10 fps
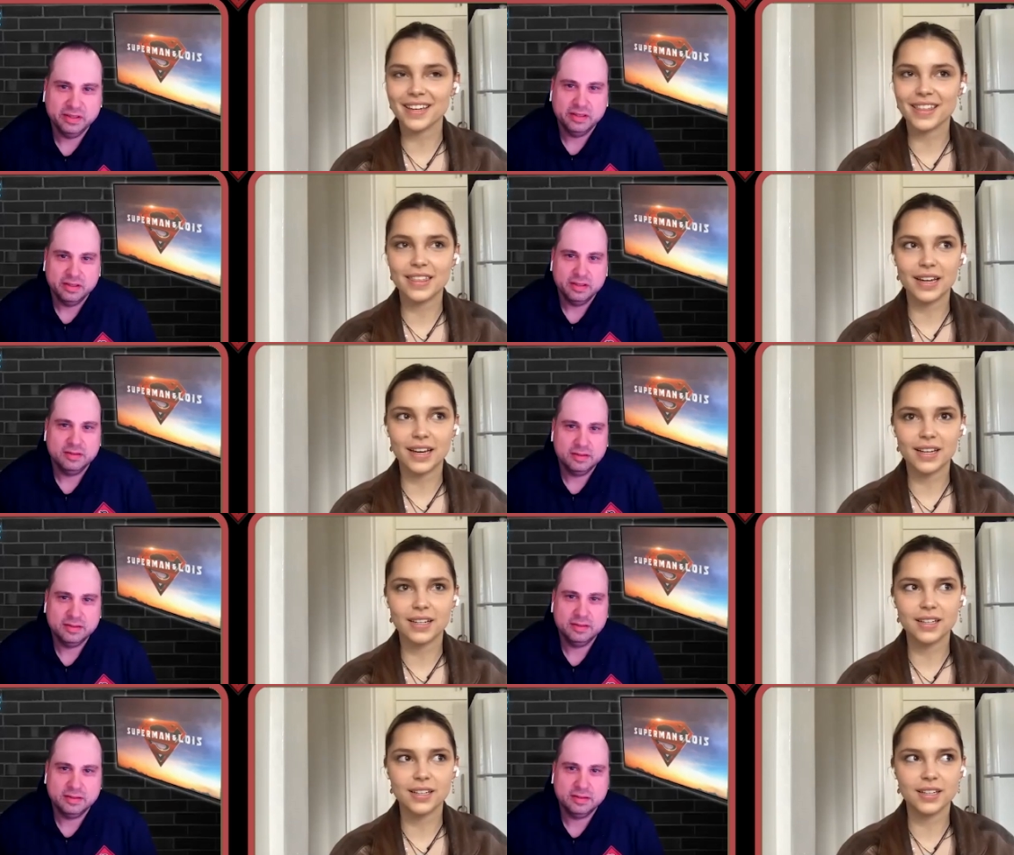Speaker 1: think that
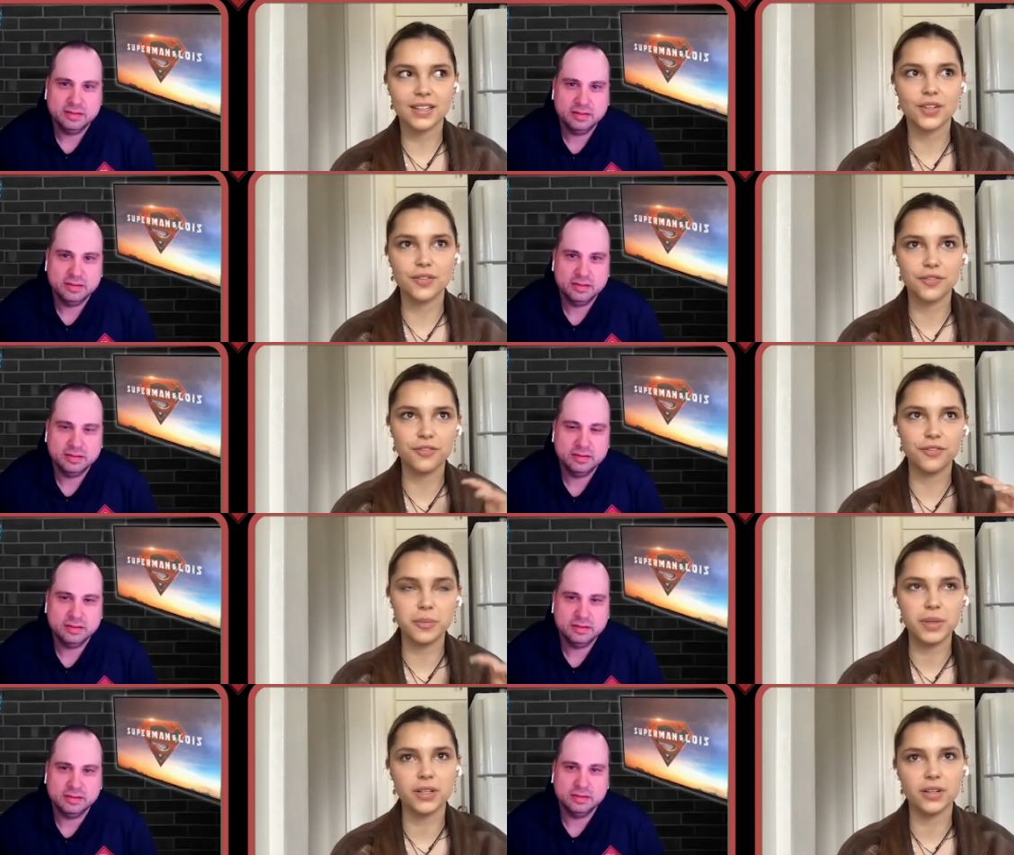the
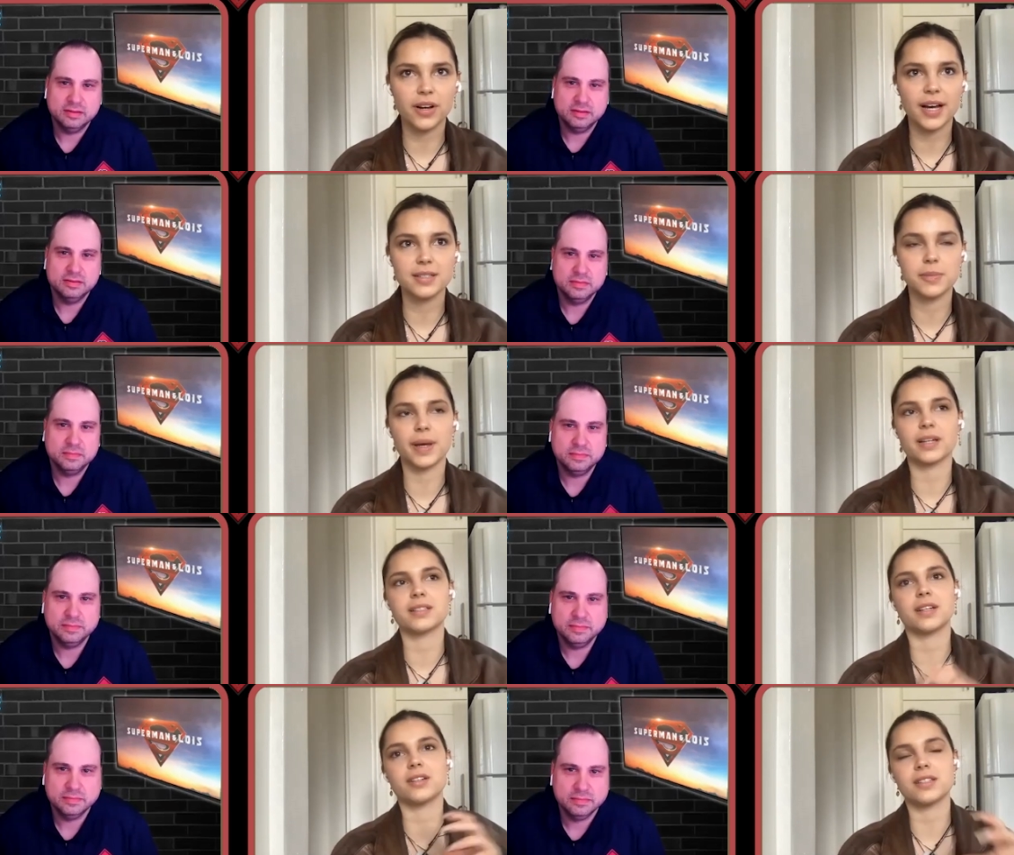familial
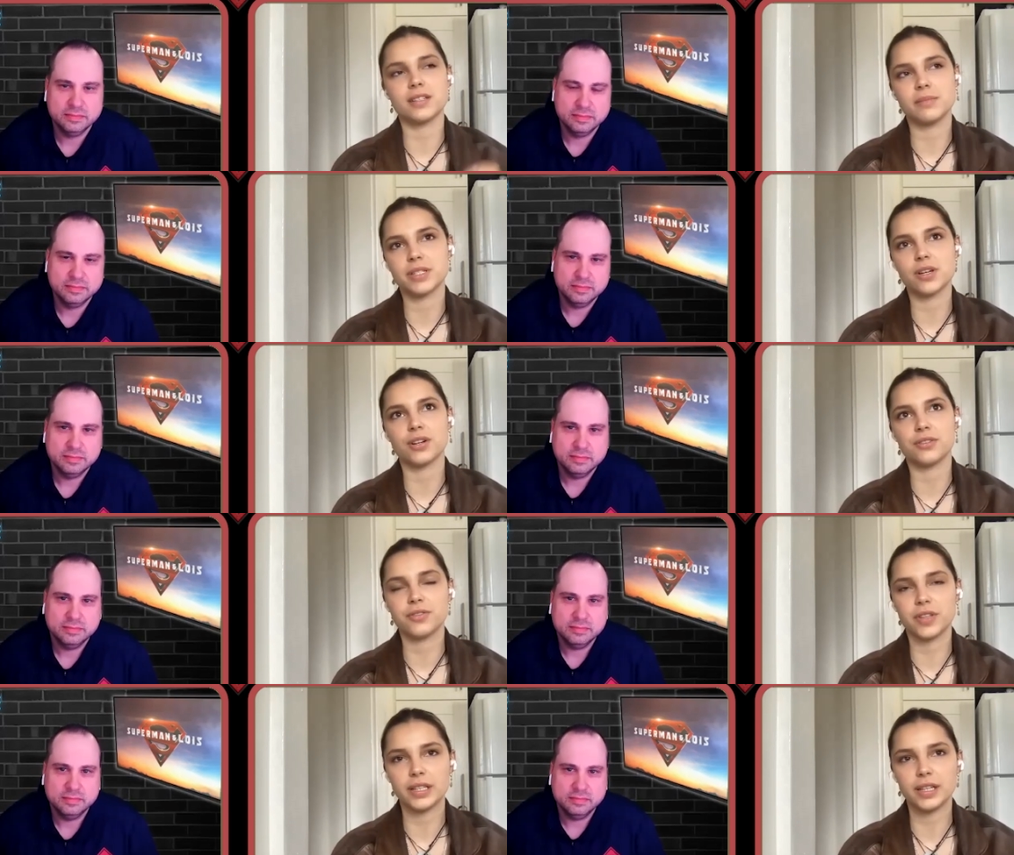aspect in our
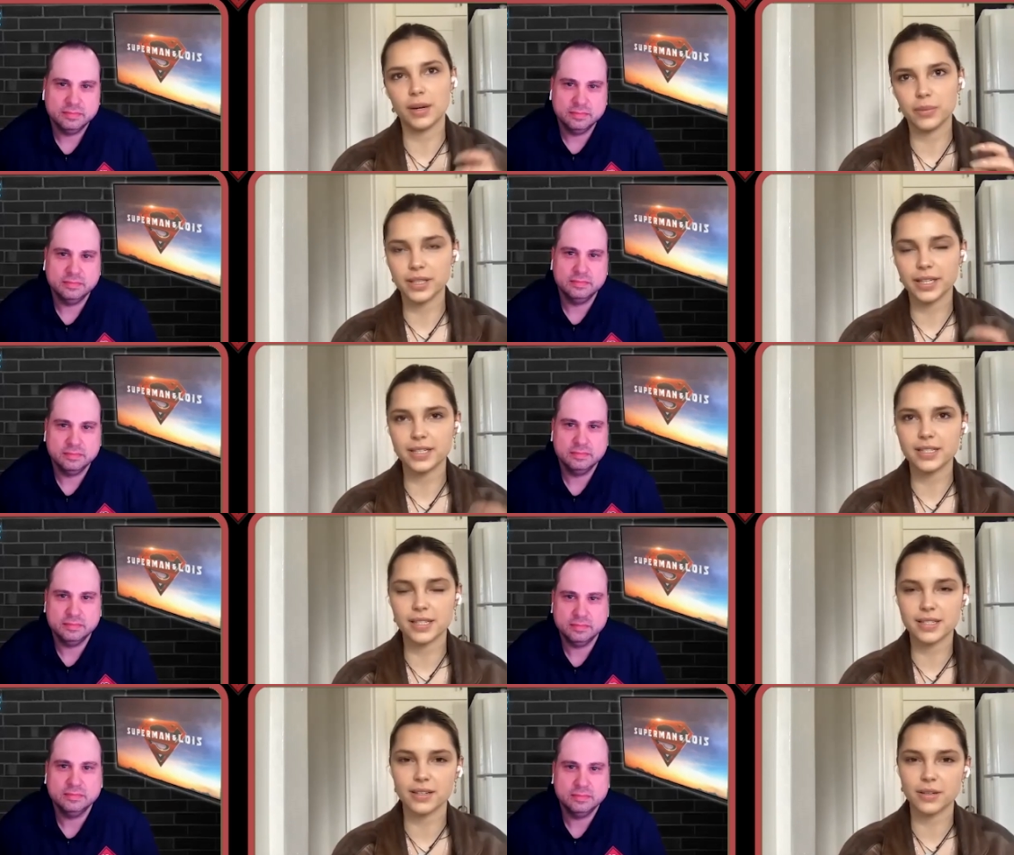cinematography, I would like to say,
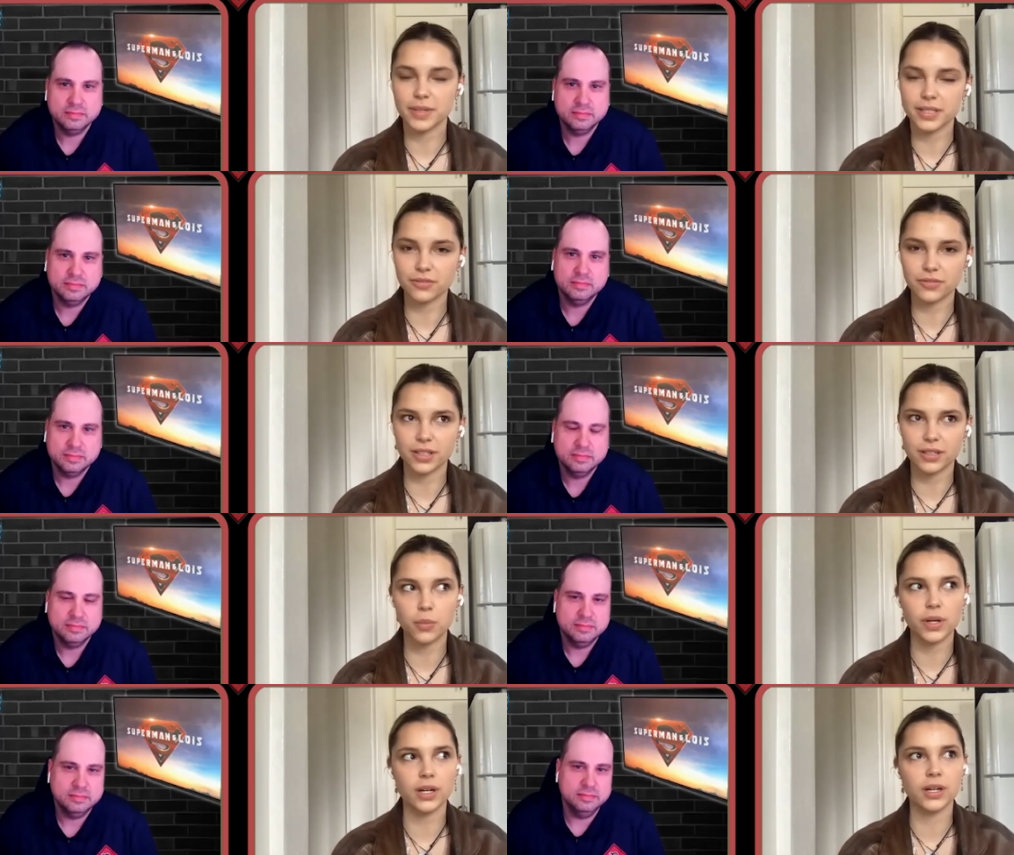is a little bit different.
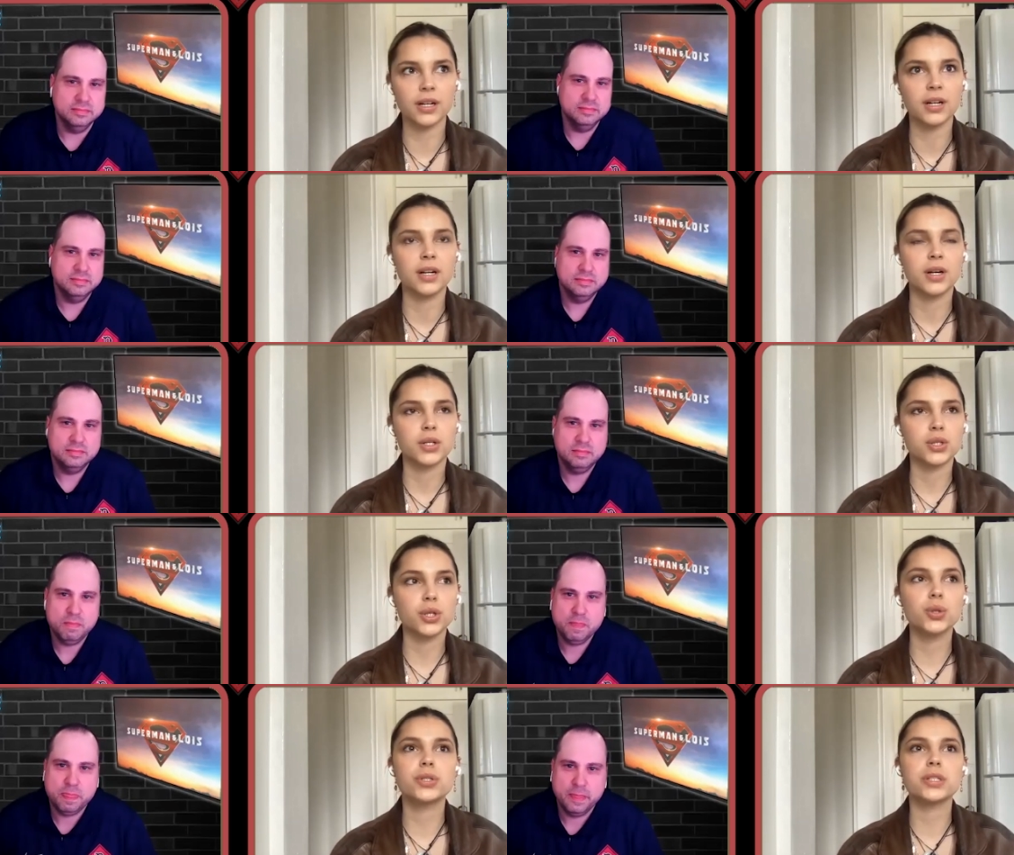We're mm-hmm.
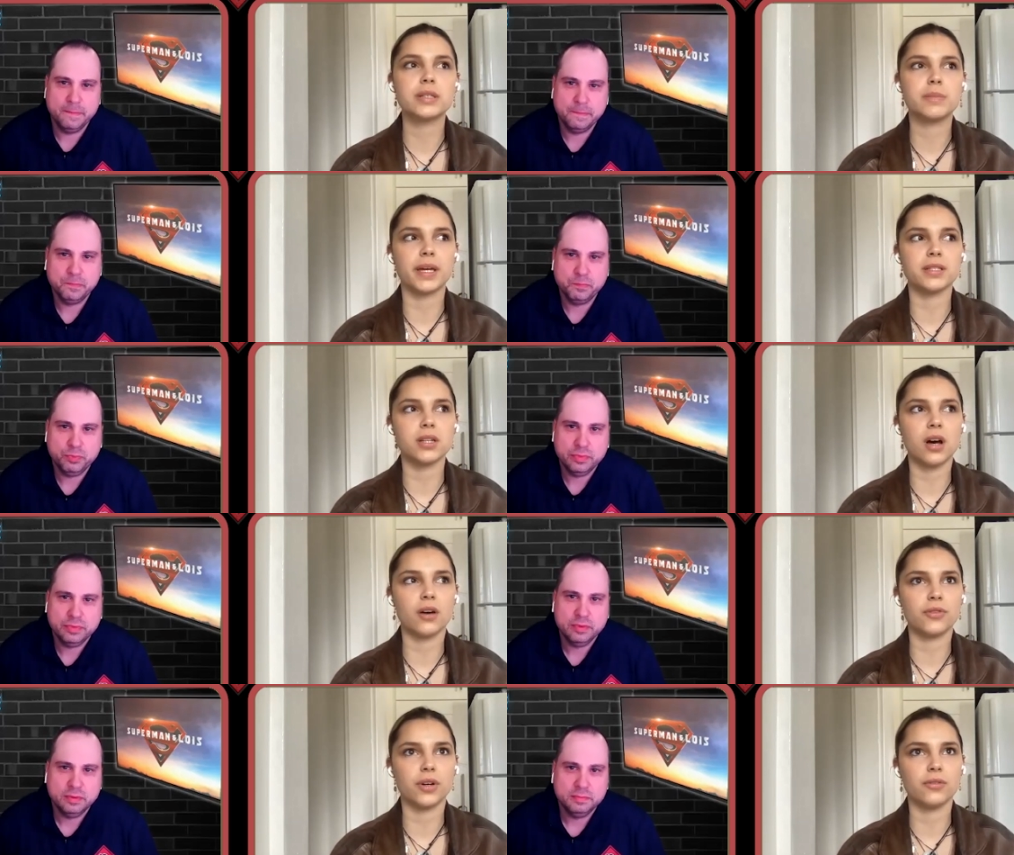hugely based
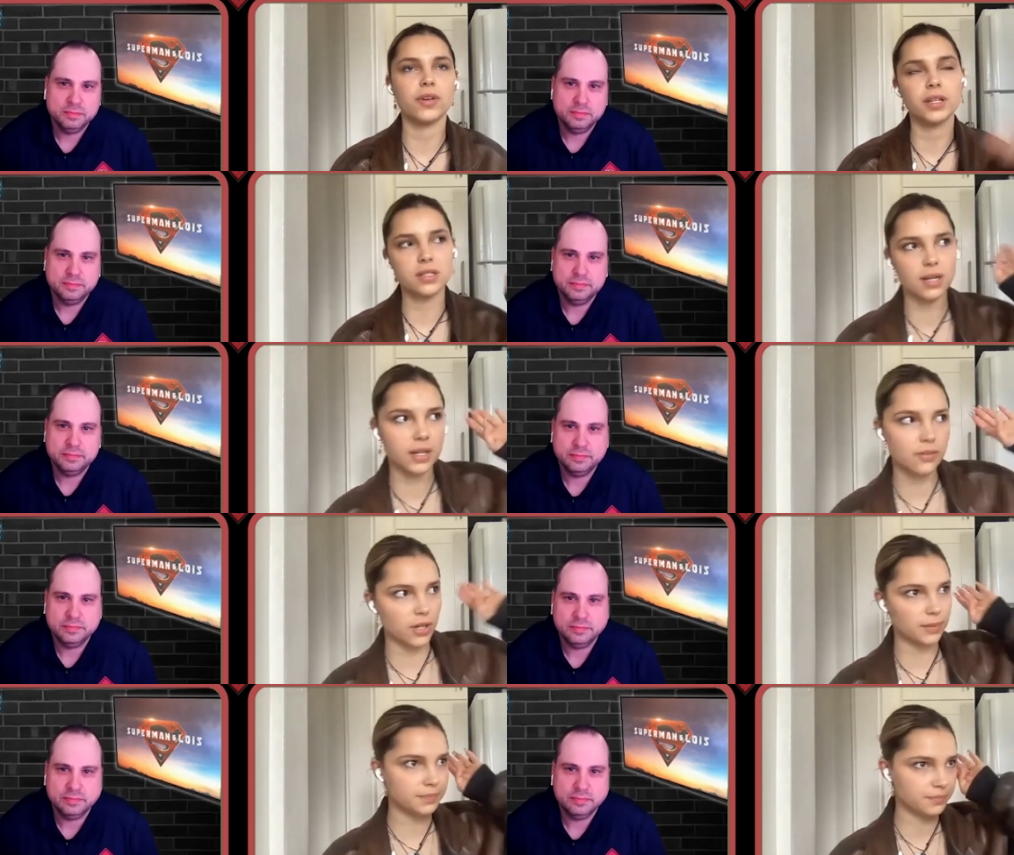off of inside of
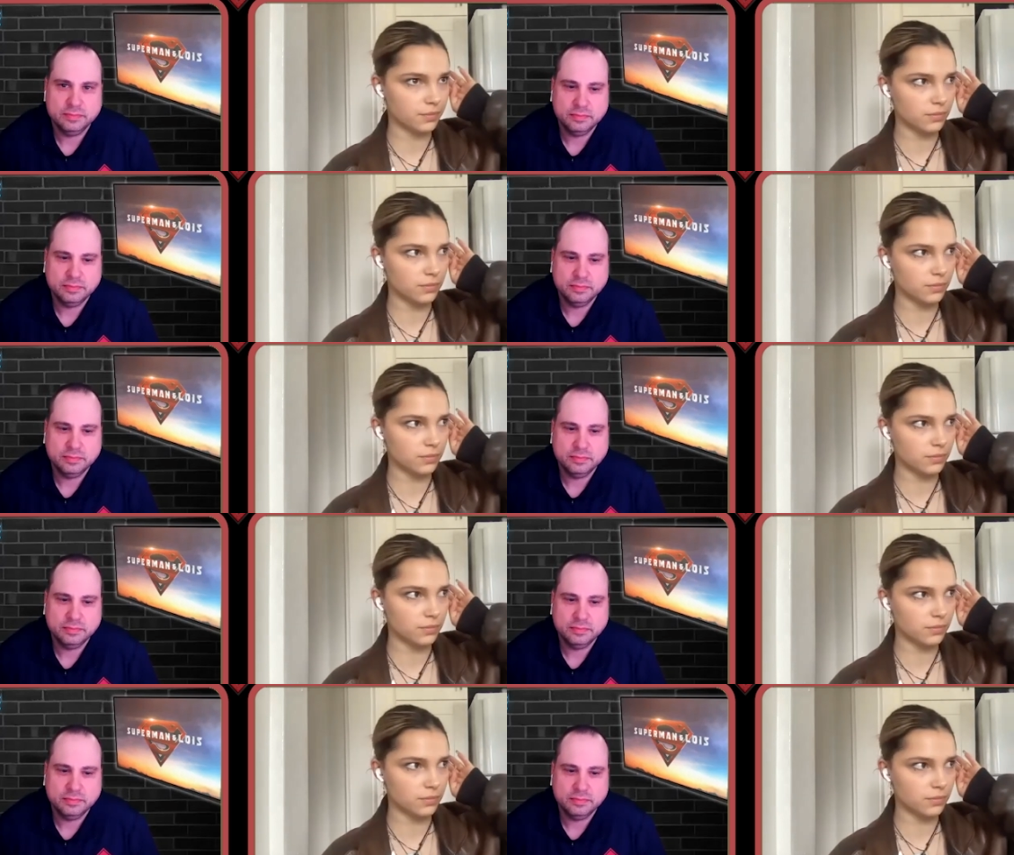our